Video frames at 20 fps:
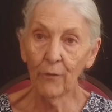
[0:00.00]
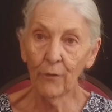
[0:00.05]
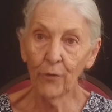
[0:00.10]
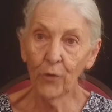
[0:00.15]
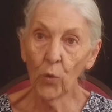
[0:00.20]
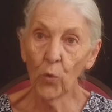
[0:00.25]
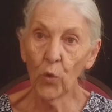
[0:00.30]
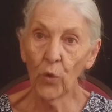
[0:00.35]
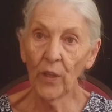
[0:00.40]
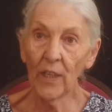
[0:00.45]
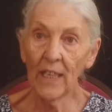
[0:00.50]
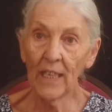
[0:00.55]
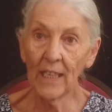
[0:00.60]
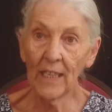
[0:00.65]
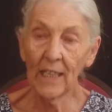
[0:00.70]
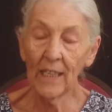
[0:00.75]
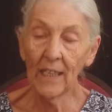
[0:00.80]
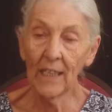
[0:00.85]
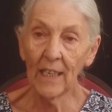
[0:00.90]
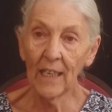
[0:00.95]
for
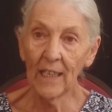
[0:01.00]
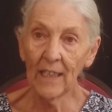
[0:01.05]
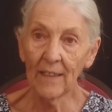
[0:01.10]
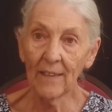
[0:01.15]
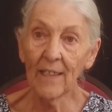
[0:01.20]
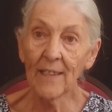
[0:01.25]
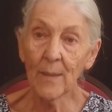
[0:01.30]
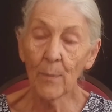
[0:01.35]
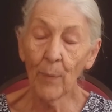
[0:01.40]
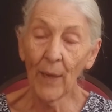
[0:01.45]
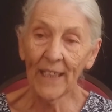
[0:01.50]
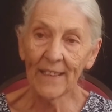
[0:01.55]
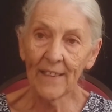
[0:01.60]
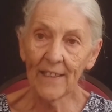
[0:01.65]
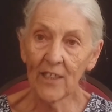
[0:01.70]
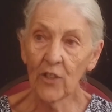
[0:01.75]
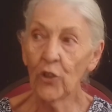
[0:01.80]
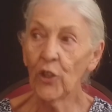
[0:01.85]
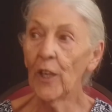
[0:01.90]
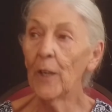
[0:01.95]
this
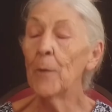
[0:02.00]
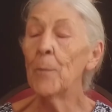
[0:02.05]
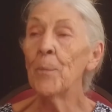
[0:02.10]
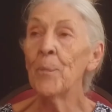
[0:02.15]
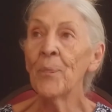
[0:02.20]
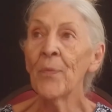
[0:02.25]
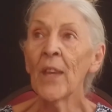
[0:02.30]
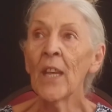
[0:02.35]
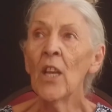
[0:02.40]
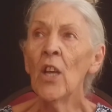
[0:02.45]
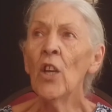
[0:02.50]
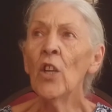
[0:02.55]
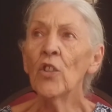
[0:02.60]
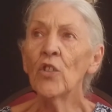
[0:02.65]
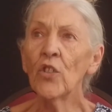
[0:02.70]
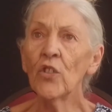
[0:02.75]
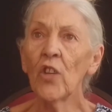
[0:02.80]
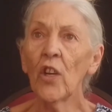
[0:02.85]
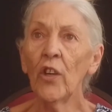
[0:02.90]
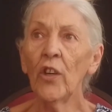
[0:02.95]
bacteria.
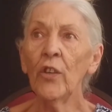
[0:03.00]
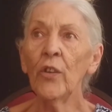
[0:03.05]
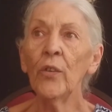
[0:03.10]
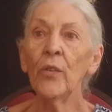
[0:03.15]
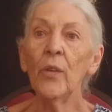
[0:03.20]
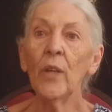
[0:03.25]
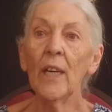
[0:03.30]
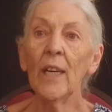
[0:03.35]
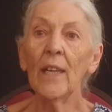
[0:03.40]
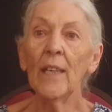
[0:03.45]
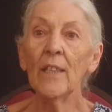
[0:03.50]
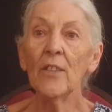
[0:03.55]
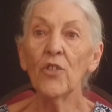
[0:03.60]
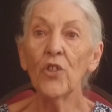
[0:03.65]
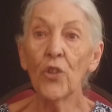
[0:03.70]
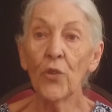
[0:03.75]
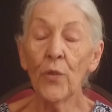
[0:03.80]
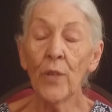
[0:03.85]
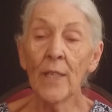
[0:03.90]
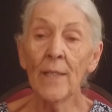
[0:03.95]
So
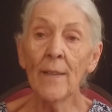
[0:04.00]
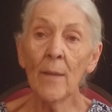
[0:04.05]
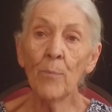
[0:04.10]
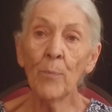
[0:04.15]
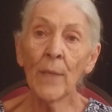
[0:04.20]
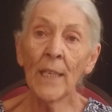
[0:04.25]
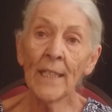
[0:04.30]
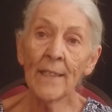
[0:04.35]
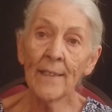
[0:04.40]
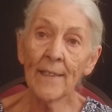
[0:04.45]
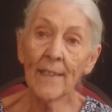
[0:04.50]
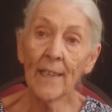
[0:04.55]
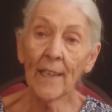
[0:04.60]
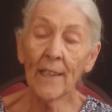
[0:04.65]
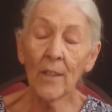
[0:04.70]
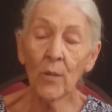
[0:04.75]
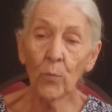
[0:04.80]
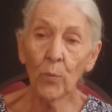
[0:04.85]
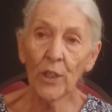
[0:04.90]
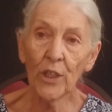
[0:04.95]
during the
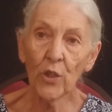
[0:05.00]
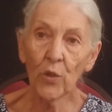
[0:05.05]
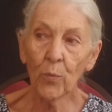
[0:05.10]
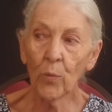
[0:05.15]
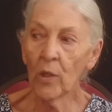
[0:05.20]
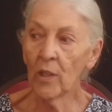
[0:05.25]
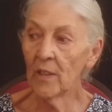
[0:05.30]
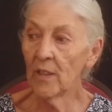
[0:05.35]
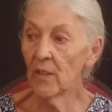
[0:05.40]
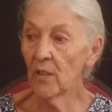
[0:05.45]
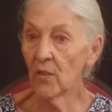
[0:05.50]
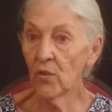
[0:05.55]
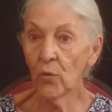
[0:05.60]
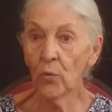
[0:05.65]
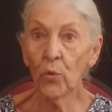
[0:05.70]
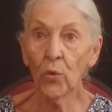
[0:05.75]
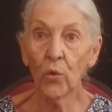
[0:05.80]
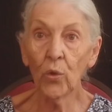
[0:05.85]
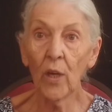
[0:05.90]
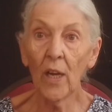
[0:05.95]
meeting, which was
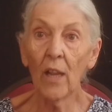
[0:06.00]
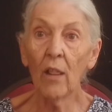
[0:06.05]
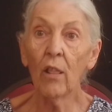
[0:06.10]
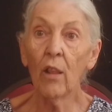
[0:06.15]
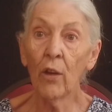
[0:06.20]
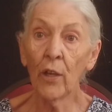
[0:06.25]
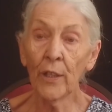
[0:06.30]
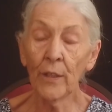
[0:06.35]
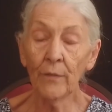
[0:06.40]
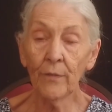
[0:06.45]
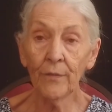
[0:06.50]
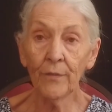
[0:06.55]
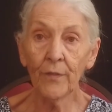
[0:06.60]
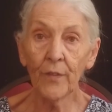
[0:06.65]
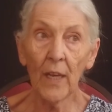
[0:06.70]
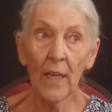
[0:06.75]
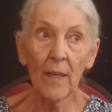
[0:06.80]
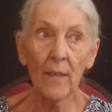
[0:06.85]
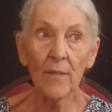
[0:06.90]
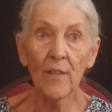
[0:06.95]
a lot
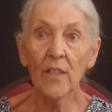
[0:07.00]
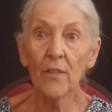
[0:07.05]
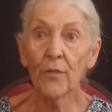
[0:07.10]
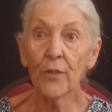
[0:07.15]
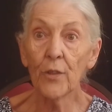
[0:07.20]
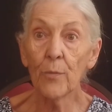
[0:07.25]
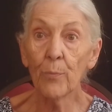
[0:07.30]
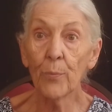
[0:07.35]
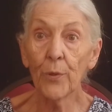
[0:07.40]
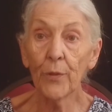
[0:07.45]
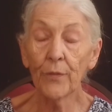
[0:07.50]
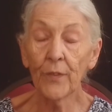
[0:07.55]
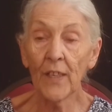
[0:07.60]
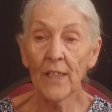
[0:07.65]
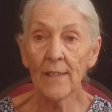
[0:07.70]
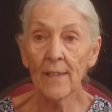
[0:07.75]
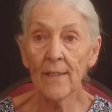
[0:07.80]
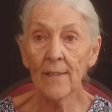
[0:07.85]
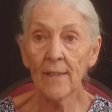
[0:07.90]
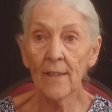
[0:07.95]
of different
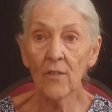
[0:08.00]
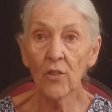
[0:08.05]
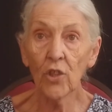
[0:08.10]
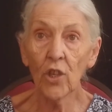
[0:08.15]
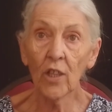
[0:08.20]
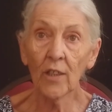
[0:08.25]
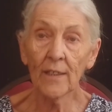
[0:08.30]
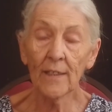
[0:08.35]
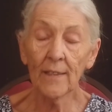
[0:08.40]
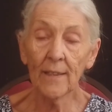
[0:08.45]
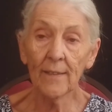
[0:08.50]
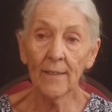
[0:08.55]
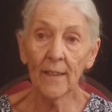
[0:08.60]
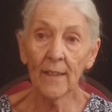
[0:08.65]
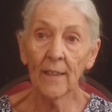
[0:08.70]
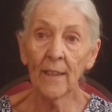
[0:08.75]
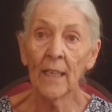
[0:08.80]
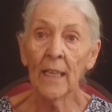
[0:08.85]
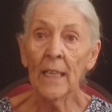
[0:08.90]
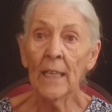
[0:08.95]
professors and doctors,
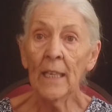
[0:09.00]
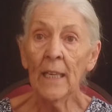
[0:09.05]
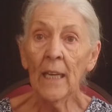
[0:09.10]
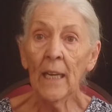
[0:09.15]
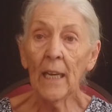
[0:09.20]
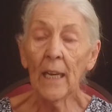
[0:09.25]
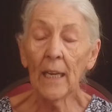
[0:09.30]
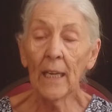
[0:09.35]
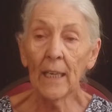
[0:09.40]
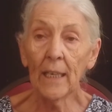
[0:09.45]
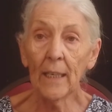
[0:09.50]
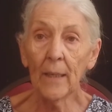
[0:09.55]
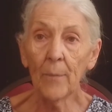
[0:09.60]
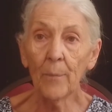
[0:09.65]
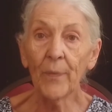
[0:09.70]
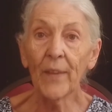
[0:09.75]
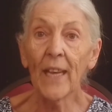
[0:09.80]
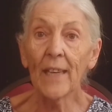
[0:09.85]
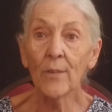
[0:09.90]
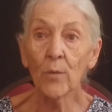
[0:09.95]
and
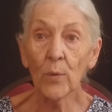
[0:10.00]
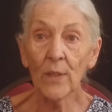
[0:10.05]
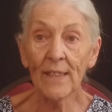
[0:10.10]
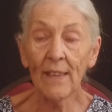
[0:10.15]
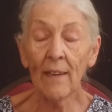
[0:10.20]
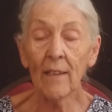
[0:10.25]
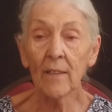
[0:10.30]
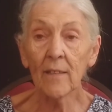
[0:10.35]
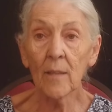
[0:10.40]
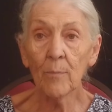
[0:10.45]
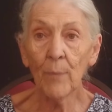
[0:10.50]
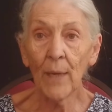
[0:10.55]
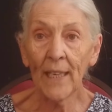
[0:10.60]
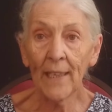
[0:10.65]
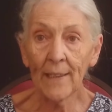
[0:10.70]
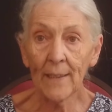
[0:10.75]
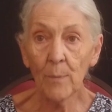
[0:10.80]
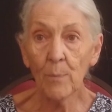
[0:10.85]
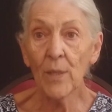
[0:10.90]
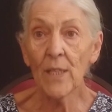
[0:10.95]
that was held at my
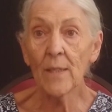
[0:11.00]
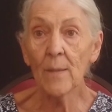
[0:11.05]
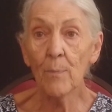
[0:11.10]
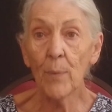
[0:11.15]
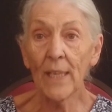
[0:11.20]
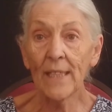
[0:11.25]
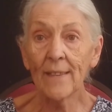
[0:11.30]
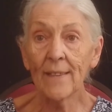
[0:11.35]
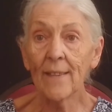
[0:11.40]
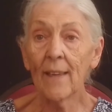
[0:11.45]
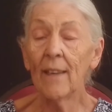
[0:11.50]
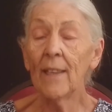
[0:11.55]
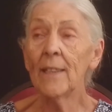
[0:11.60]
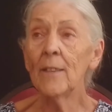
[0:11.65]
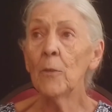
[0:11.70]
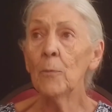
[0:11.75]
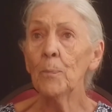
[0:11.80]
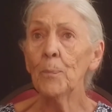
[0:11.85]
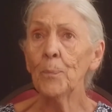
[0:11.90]
husband's bedside,